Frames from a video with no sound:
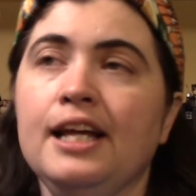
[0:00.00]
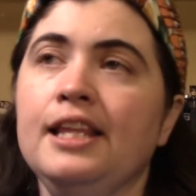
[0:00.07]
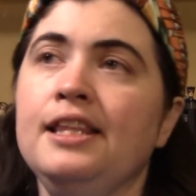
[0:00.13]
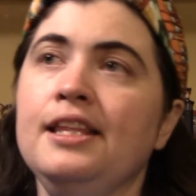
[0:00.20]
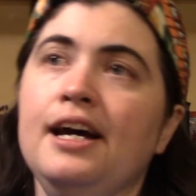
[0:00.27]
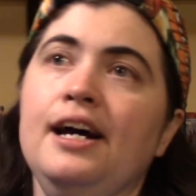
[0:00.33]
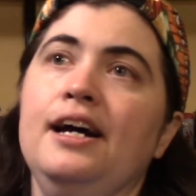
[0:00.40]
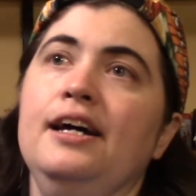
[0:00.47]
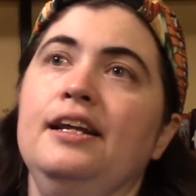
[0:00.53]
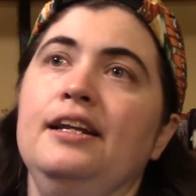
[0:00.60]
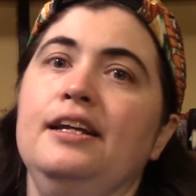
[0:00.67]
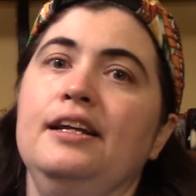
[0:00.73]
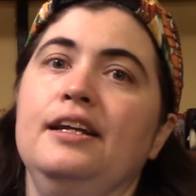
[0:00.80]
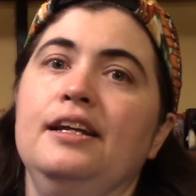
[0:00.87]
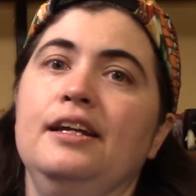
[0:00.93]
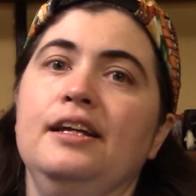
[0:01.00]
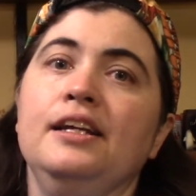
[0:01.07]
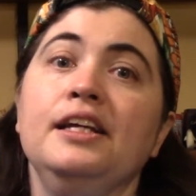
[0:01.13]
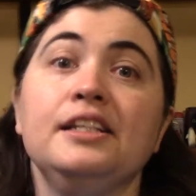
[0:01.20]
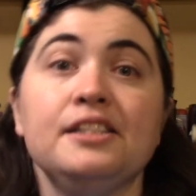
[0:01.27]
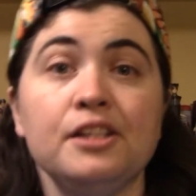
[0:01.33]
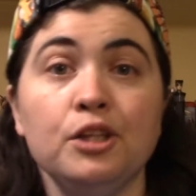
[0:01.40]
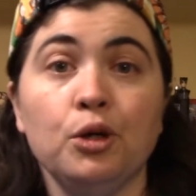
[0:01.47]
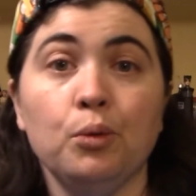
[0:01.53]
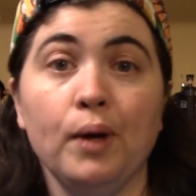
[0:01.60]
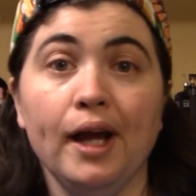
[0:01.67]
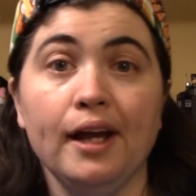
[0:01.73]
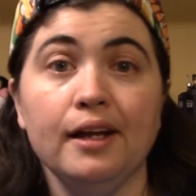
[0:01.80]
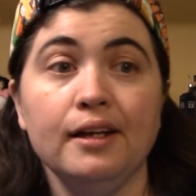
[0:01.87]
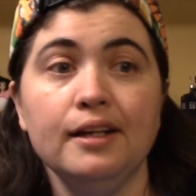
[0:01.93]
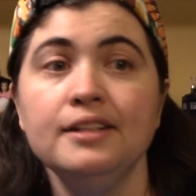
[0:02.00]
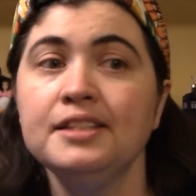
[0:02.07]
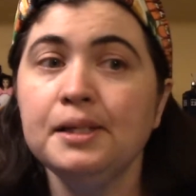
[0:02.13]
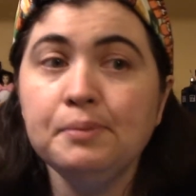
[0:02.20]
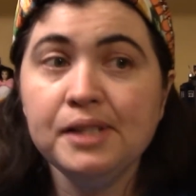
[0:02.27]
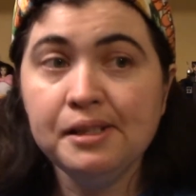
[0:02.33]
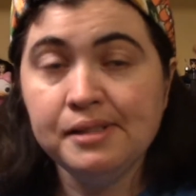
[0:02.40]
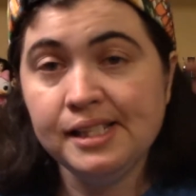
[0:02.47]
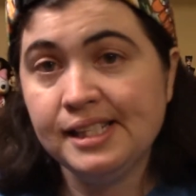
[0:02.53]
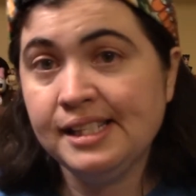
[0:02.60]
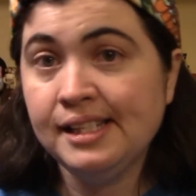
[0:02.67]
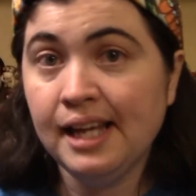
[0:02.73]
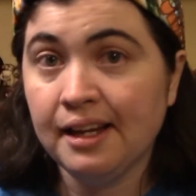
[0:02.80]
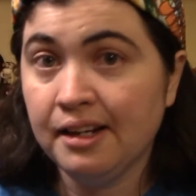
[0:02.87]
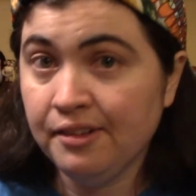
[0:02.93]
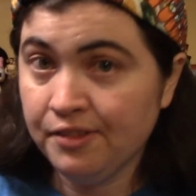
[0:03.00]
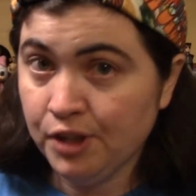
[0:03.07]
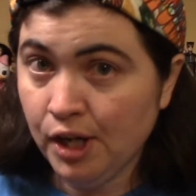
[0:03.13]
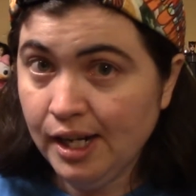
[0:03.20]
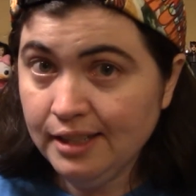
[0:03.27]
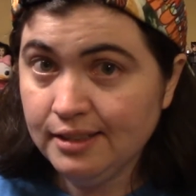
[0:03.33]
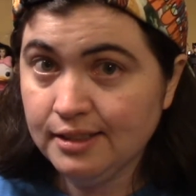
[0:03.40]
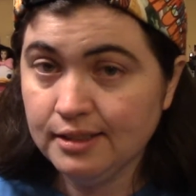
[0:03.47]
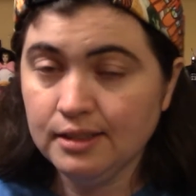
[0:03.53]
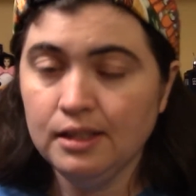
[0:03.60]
that gets in the way. And sometimes it's negative thoughts,